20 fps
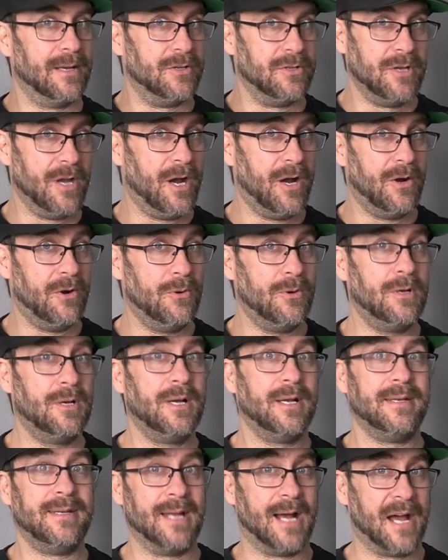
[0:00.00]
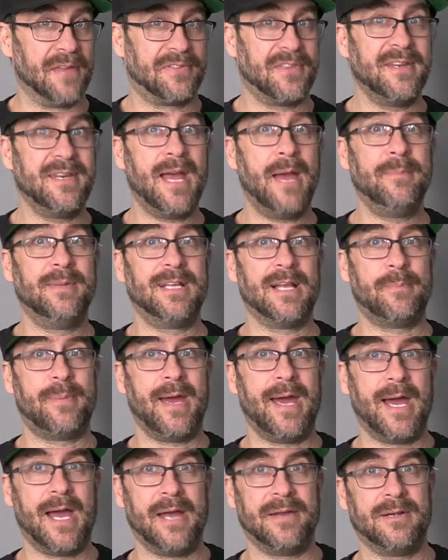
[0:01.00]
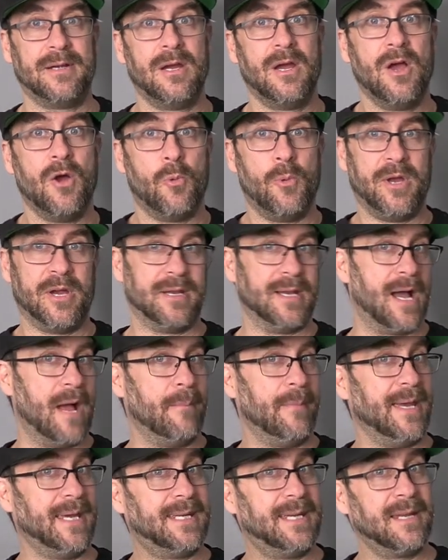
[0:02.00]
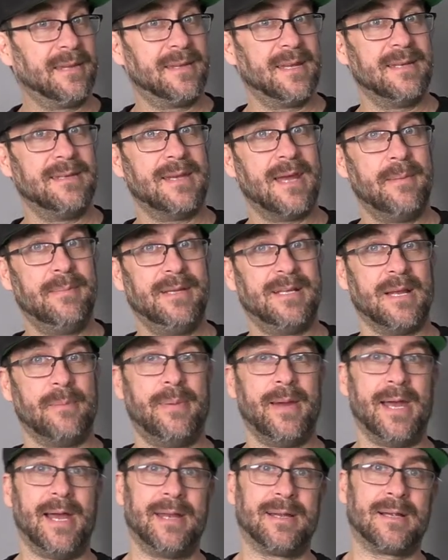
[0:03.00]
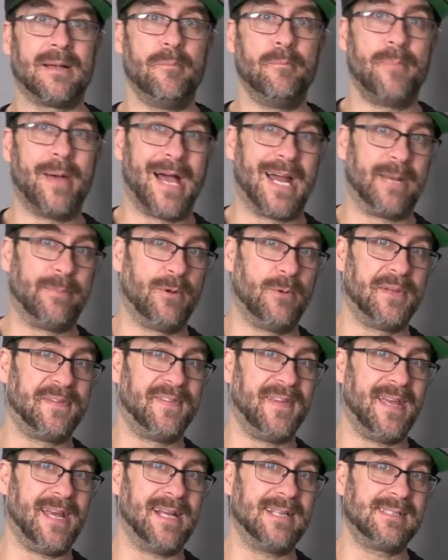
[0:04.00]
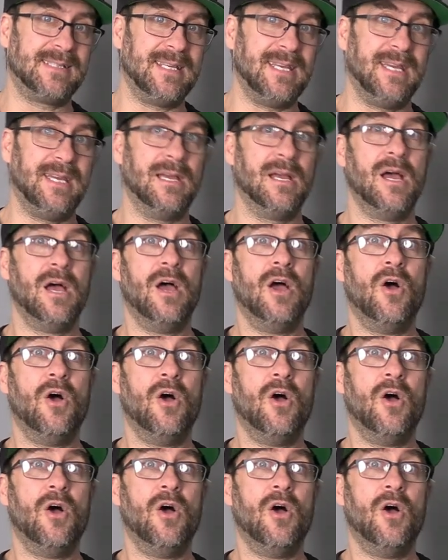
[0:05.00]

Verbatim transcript: No, not the Nebula Pad. We are not making the Nebula Pad compatible with the SE.